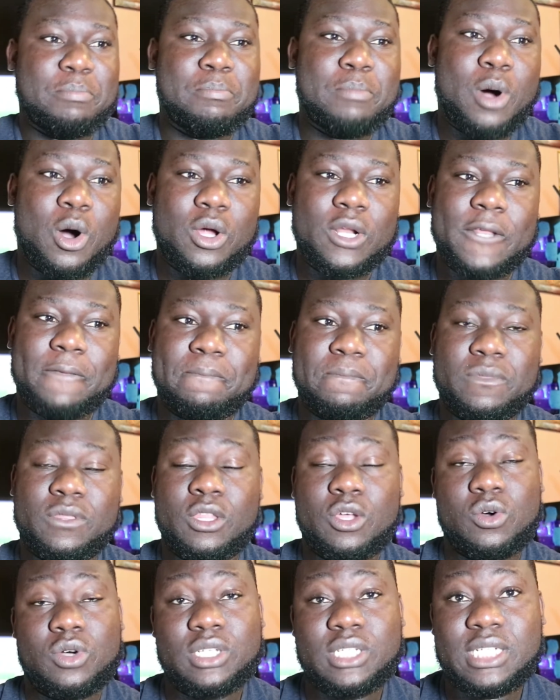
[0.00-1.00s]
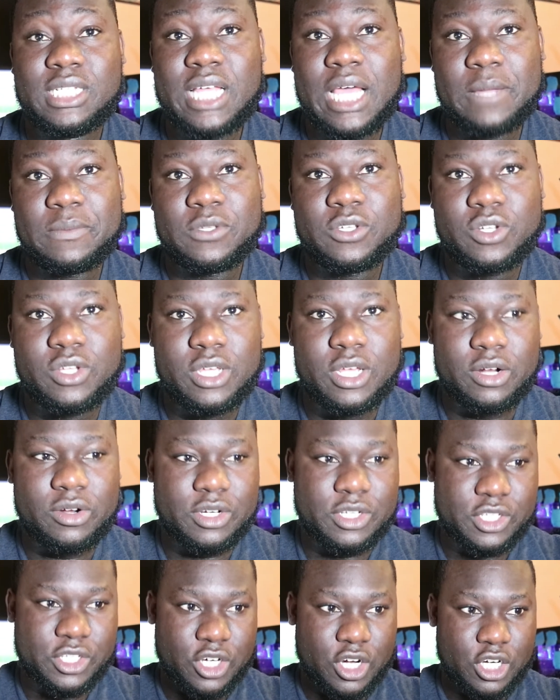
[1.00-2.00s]
But now is the time to do your
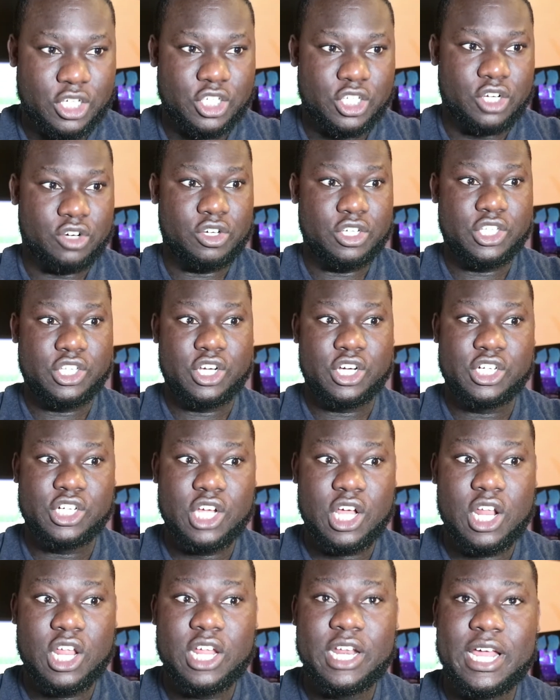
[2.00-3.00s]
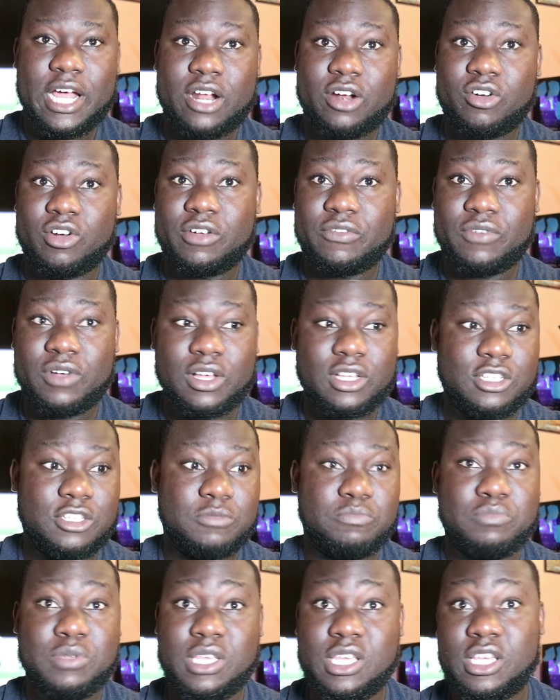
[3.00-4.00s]
research. So research all of that:
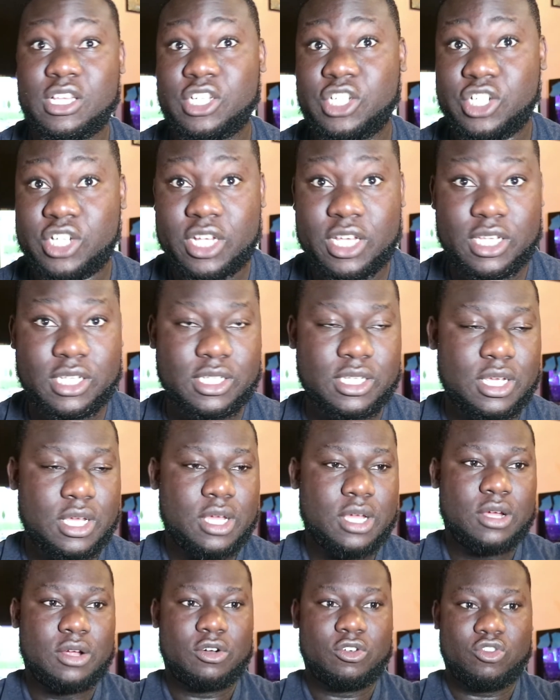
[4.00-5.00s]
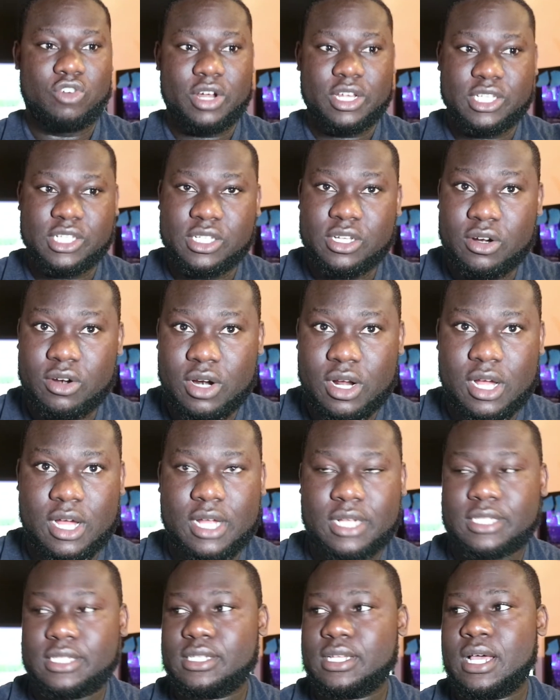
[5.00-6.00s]
rivers, beaches,
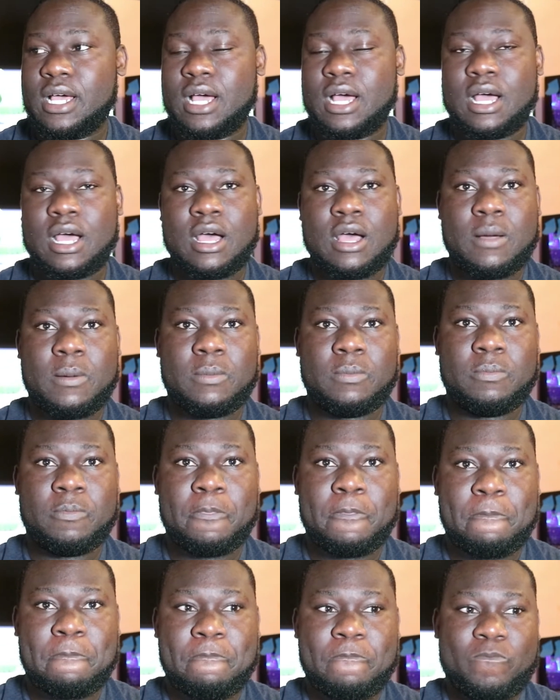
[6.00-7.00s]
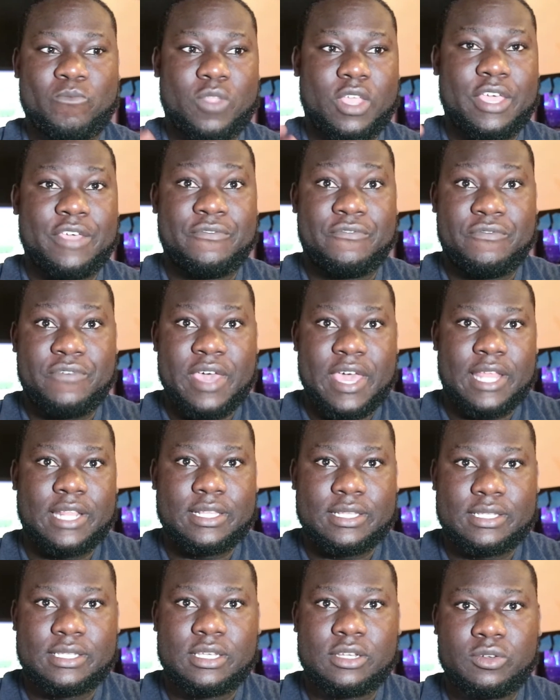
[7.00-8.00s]
restaurants,
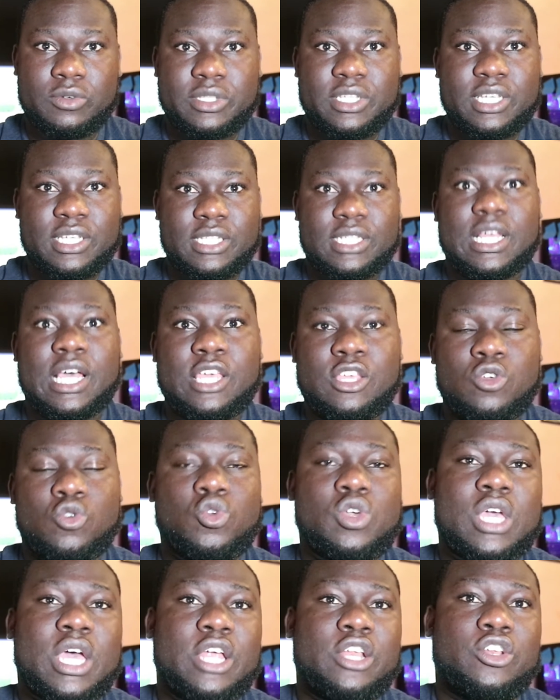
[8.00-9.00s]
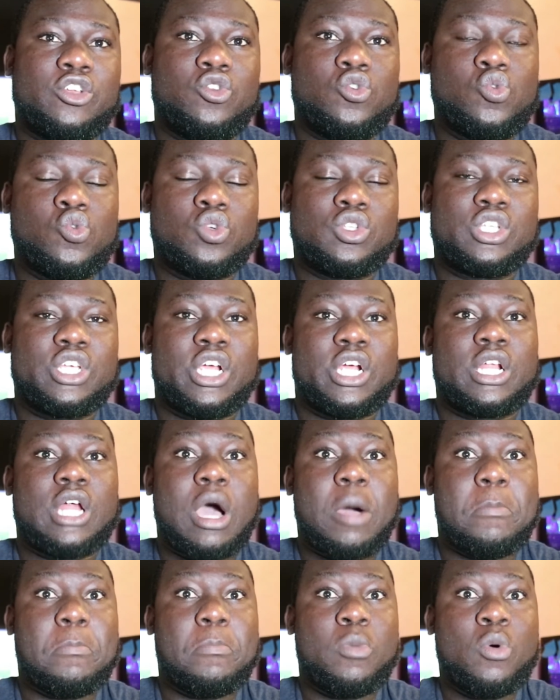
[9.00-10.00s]
events, you know, things that you can do, so you're
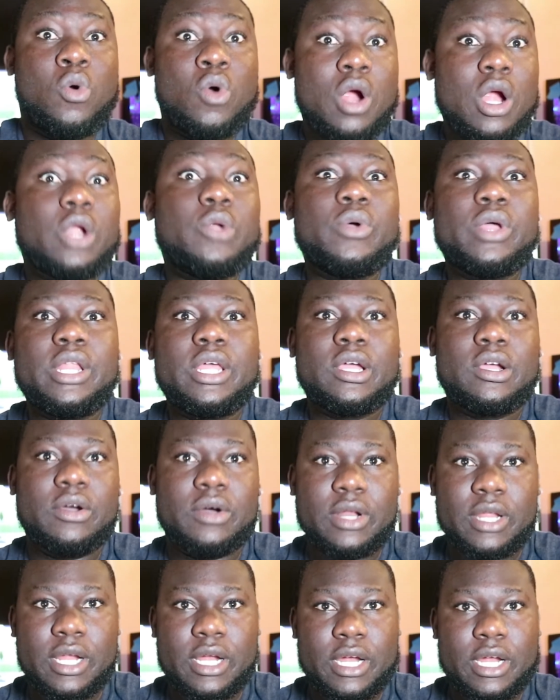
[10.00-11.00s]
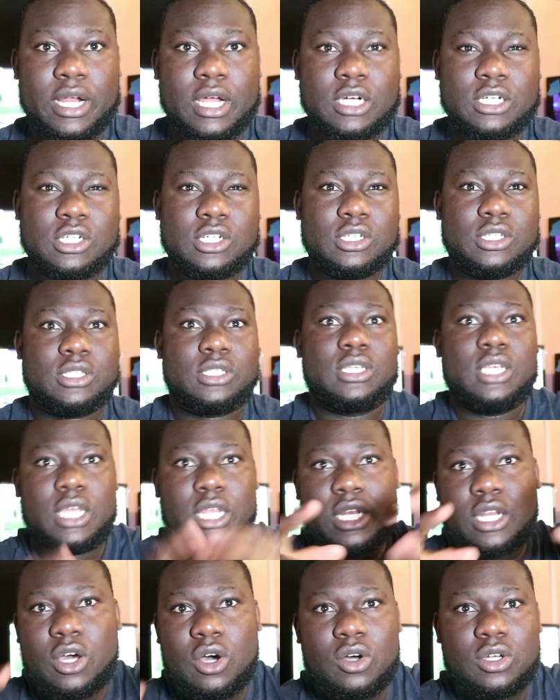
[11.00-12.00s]
not bored when you go there. You're not just
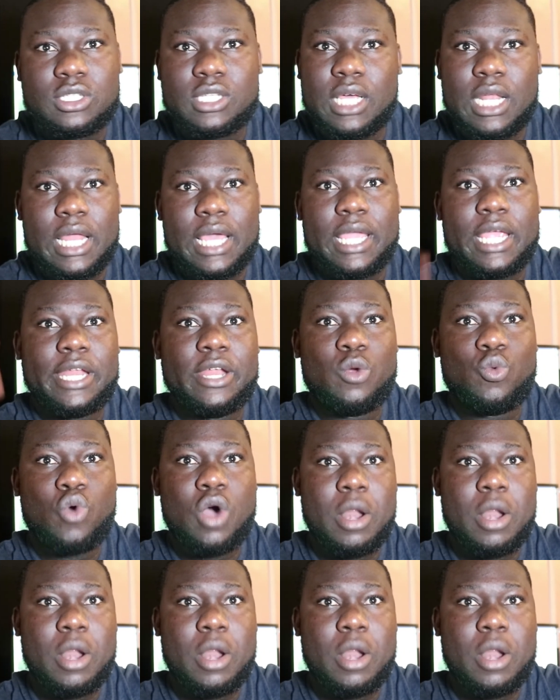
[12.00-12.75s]
in the hotel and you're in